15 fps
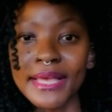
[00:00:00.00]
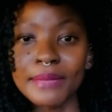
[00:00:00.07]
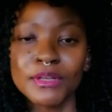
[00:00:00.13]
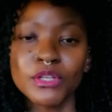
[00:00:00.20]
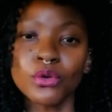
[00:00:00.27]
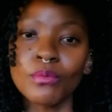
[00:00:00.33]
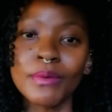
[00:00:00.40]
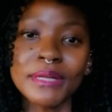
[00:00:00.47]
but
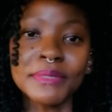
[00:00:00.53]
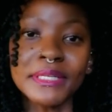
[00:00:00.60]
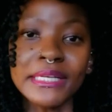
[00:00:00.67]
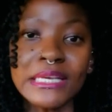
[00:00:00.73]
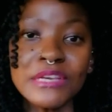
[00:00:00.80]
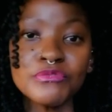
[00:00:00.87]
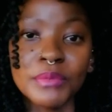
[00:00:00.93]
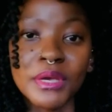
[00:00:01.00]
don't nobody
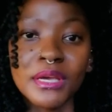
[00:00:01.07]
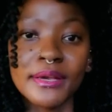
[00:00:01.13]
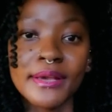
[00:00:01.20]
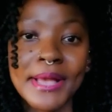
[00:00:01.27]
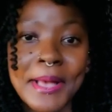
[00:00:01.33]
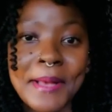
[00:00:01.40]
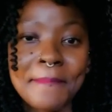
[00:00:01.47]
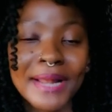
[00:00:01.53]
believe me.
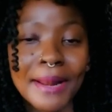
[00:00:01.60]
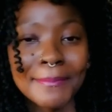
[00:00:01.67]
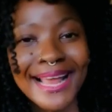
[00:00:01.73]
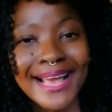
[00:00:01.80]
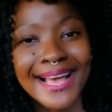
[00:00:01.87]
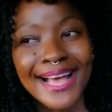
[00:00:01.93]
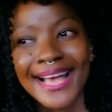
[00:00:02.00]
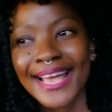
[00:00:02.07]
But I'm
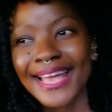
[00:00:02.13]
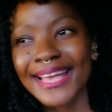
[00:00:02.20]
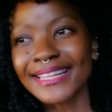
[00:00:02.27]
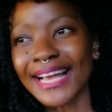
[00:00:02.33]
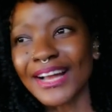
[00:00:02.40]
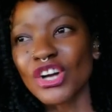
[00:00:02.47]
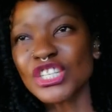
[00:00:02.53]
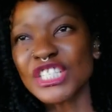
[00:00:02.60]
gonna
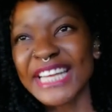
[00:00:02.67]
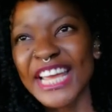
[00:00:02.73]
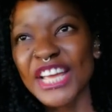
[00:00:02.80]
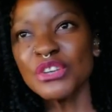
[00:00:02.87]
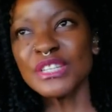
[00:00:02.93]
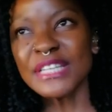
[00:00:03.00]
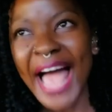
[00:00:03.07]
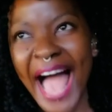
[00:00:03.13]
like
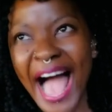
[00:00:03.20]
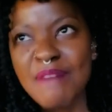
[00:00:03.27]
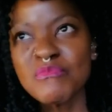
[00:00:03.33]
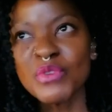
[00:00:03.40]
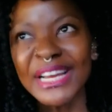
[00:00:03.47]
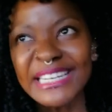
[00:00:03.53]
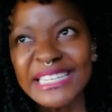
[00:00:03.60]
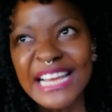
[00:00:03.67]
continue to
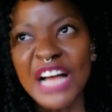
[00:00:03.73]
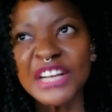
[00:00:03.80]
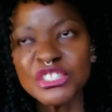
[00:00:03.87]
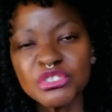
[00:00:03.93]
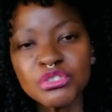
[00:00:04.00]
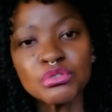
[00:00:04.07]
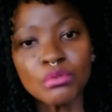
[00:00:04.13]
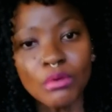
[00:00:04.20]
hammer it down
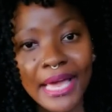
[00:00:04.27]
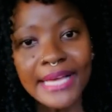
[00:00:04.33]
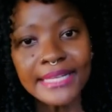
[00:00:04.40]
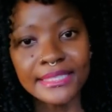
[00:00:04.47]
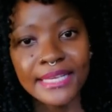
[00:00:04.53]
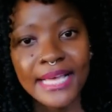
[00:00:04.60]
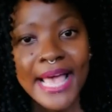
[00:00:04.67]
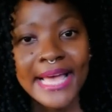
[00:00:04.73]
into your
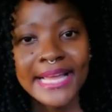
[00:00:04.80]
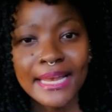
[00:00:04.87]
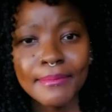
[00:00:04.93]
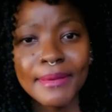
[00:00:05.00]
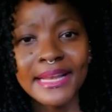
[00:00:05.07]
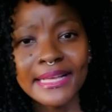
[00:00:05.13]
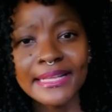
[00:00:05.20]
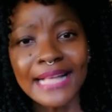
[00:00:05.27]
heads. Lebeleng